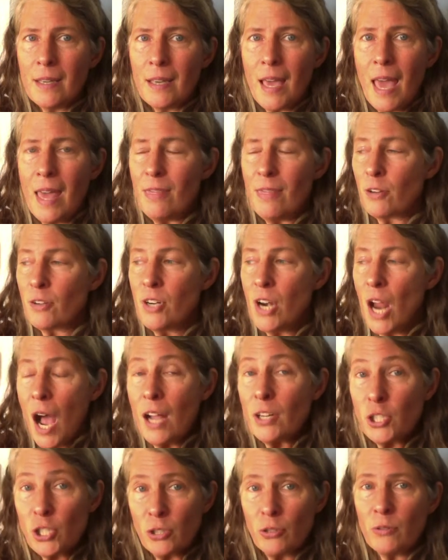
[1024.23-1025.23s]
And they're
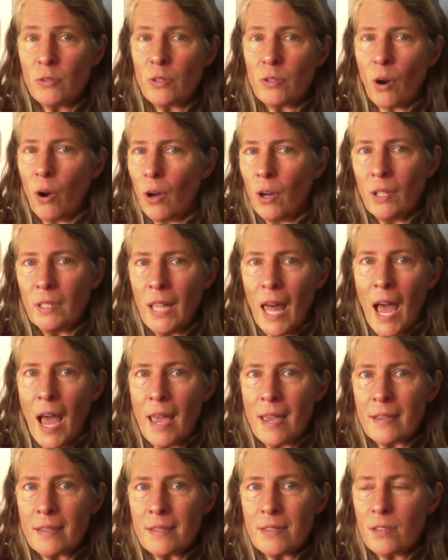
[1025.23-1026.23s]
not true. They're all
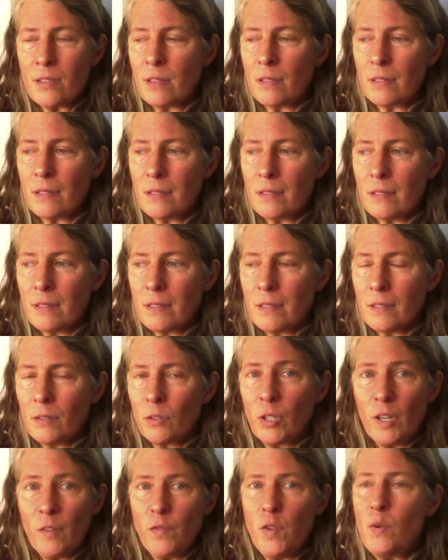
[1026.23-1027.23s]
lies.
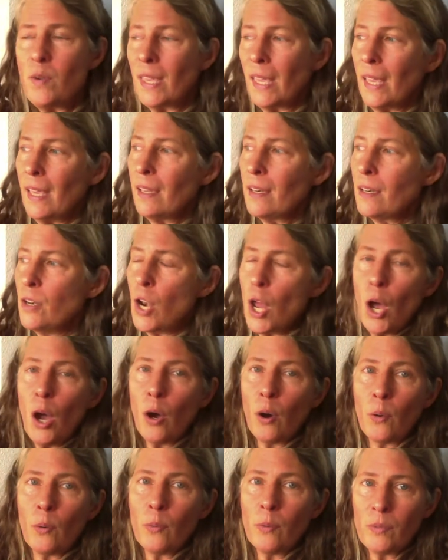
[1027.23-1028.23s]
Look, if you can't
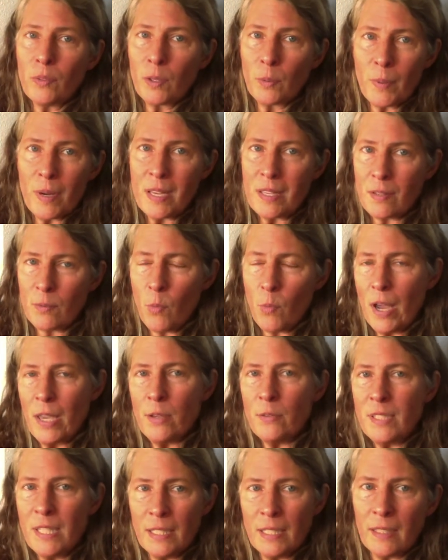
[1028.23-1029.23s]
know the reason why
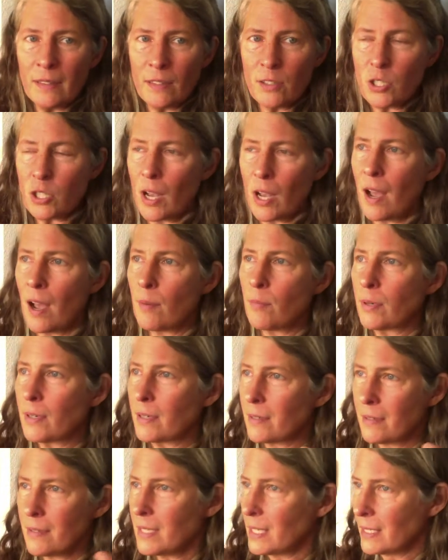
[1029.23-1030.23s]
you didn't get the job
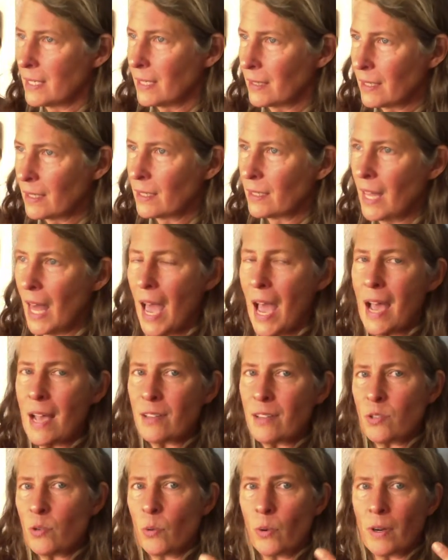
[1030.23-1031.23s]
or didn't get the
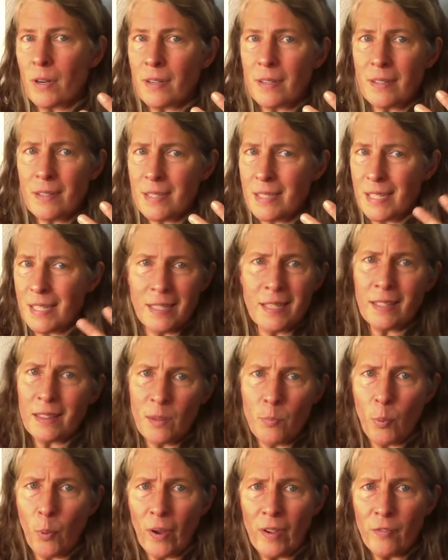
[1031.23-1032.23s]
class or didn't get the
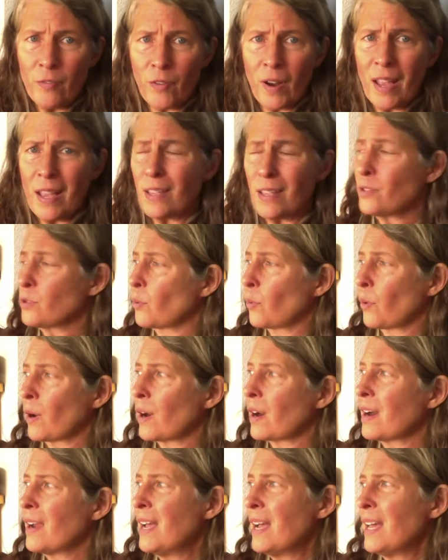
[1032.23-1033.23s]
boyfriend
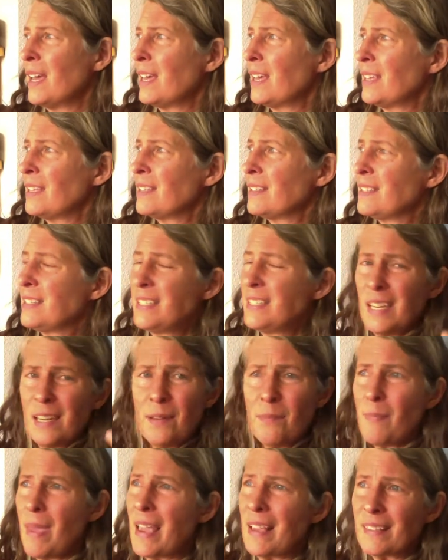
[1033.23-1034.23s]
or
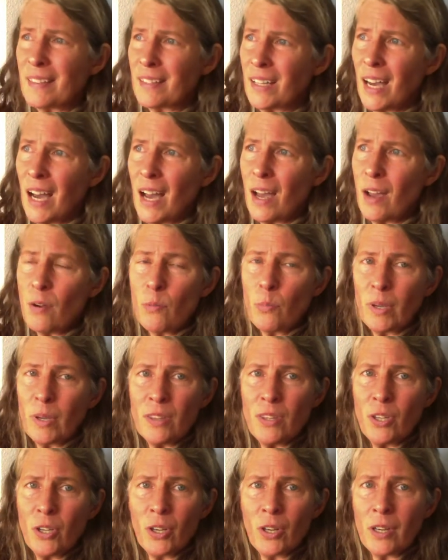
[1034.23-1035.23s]
didn't make the cut
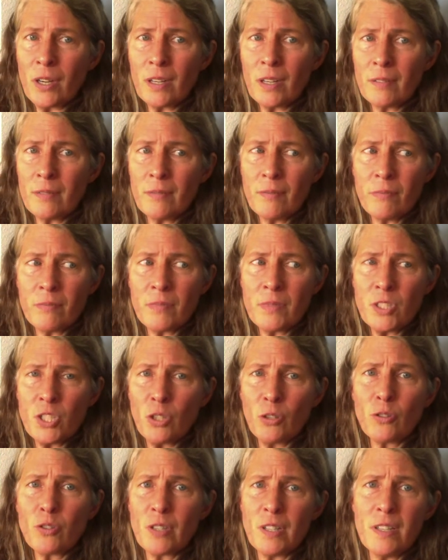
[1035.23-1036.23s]
with your
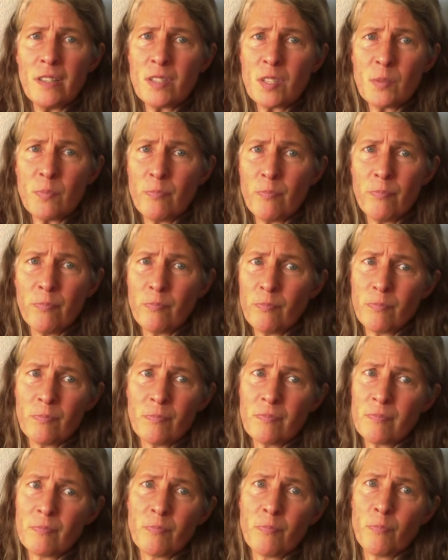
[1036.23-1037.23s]
children's
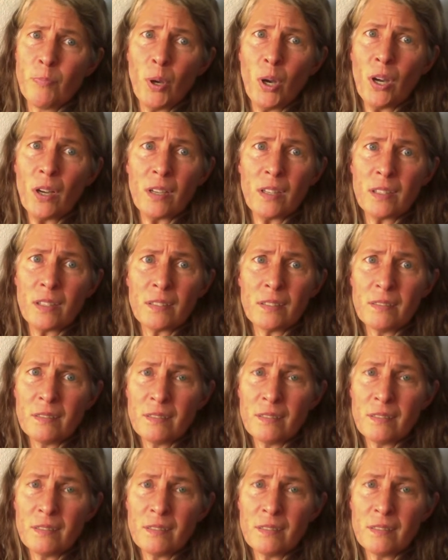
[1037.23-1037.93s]
book